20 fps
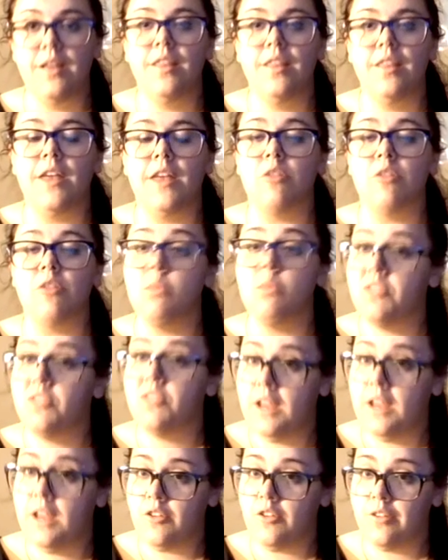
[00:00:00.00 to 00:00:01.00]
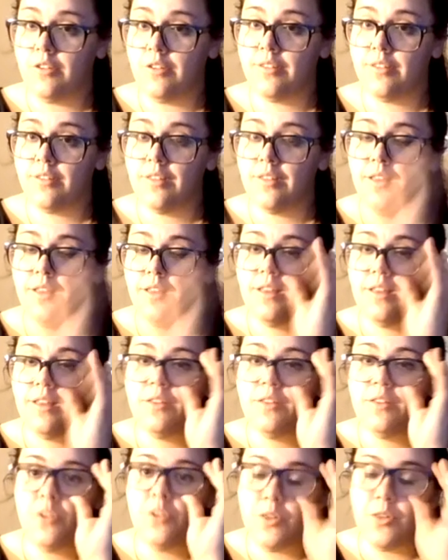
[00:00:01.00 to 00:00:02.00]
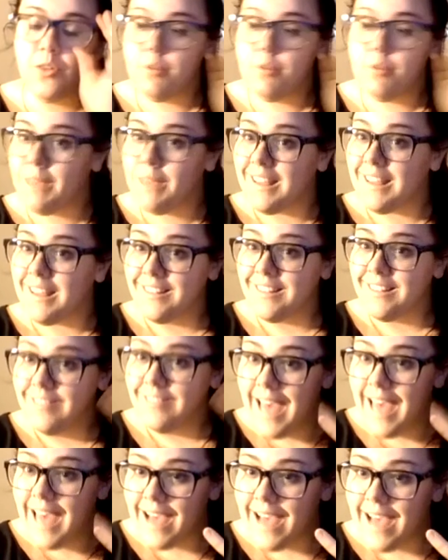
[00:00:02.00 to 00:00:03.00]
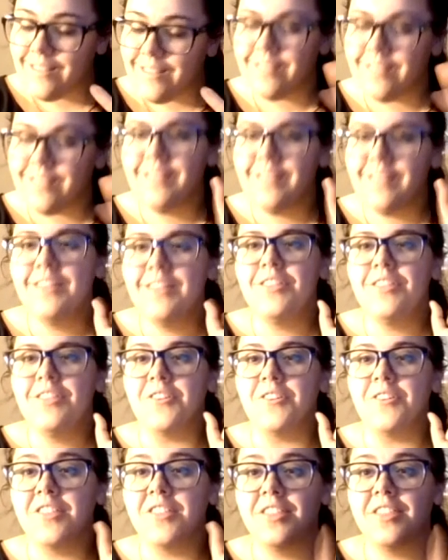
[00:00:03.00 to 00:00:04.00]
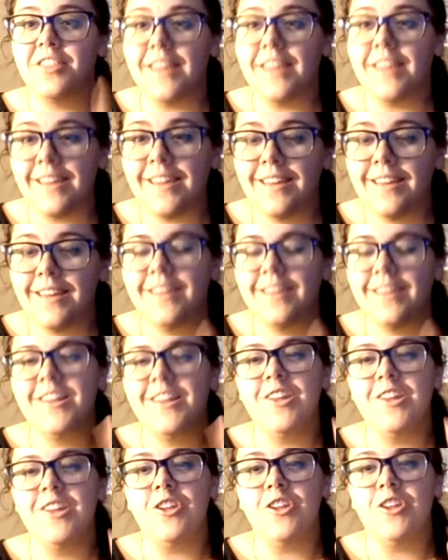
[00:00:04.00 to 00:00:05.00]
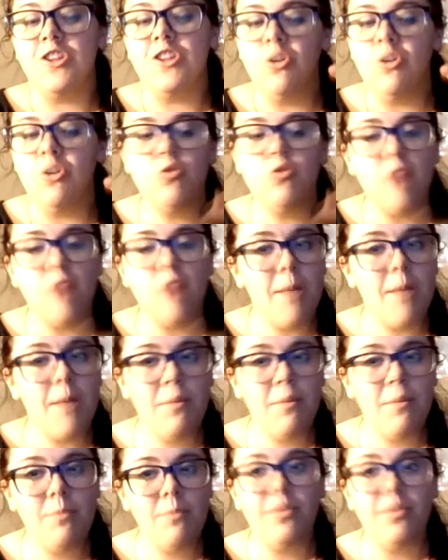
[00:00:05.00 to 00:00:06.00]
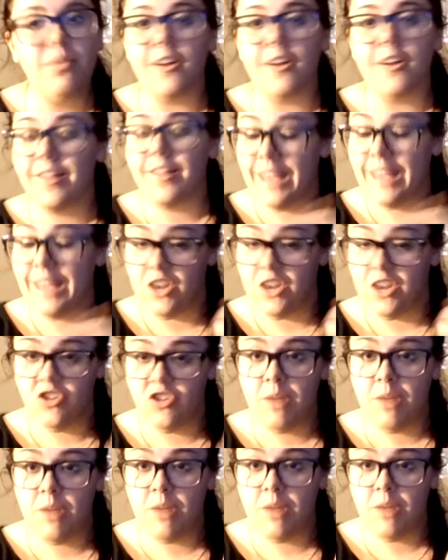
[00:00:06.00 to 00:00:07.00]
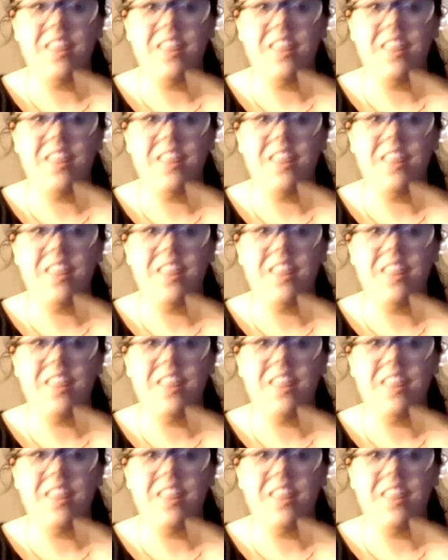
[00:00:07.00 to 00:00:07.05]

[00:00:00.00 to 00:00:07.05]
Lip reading: they are the most dangerous. Due to them being glass, they're thick, You drop them, they can chip,